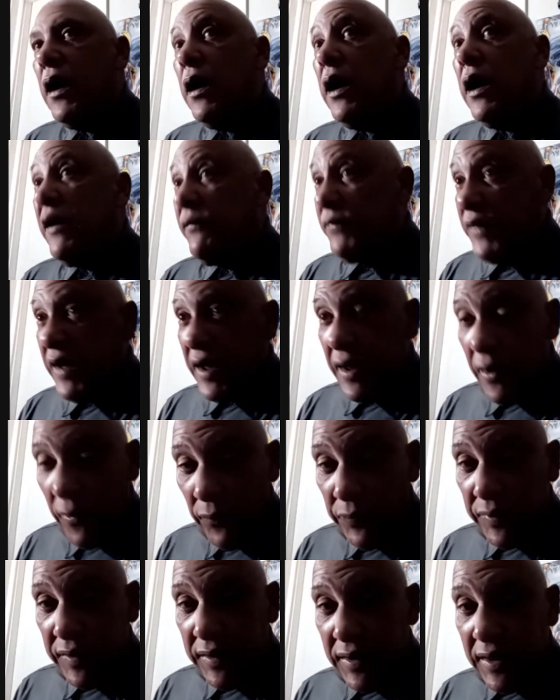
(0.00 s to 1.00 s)
if they're
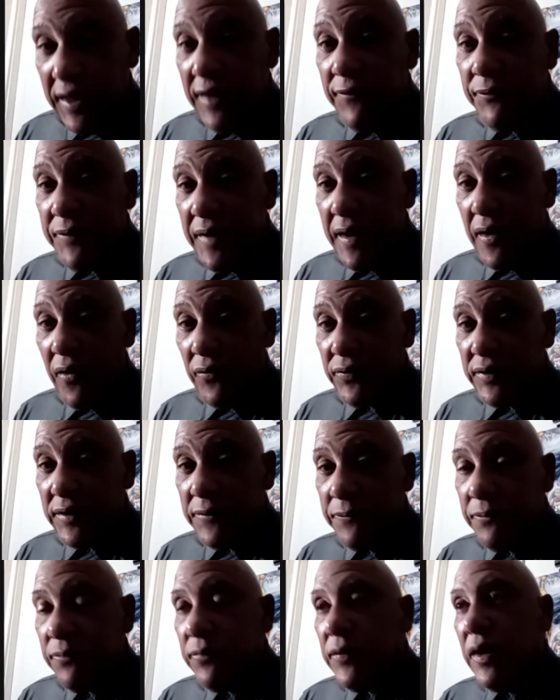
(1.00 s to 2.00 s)
healthy.
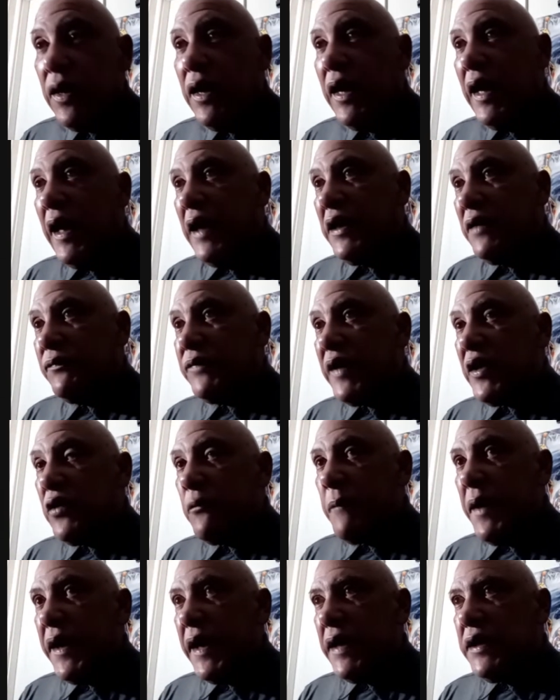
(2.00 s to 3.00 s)
And if they don't
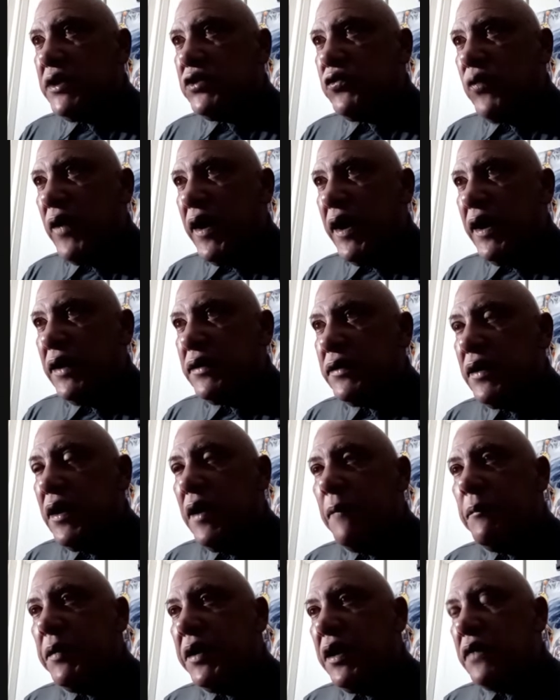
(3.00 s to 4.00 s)
make any trades.
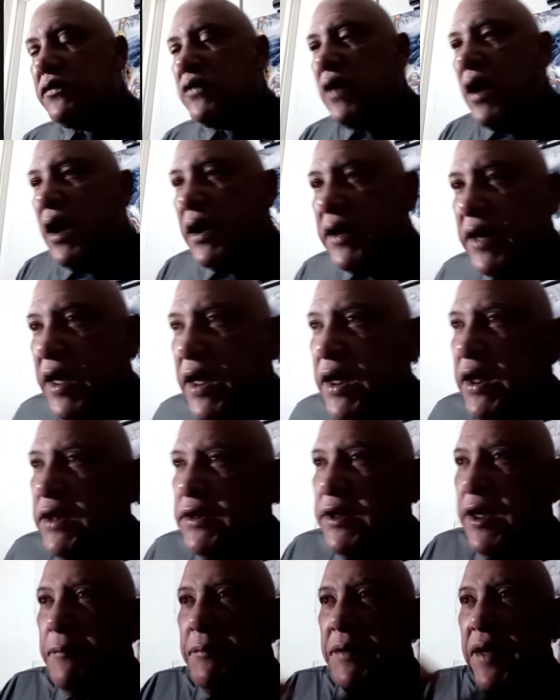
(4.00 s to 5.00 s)
Because a key in
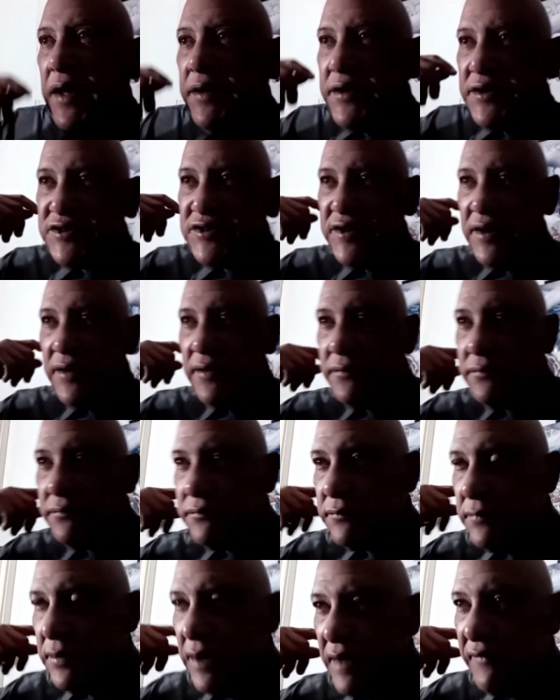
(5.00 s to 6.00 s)
the NBA this year,
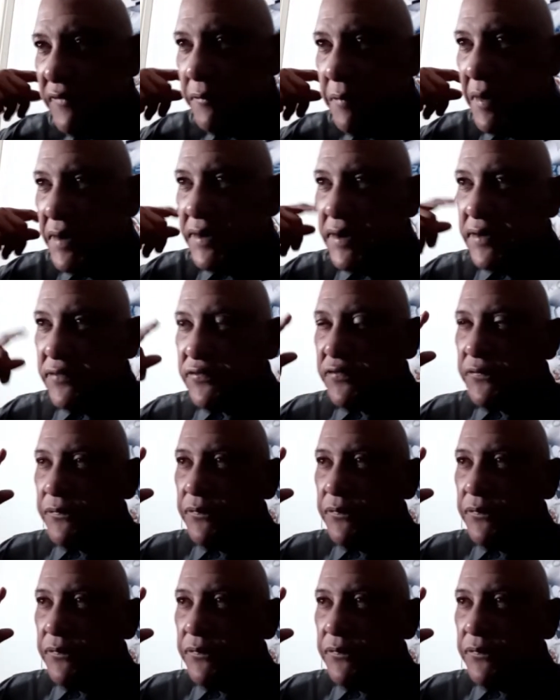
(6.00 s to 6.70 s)
everybody, is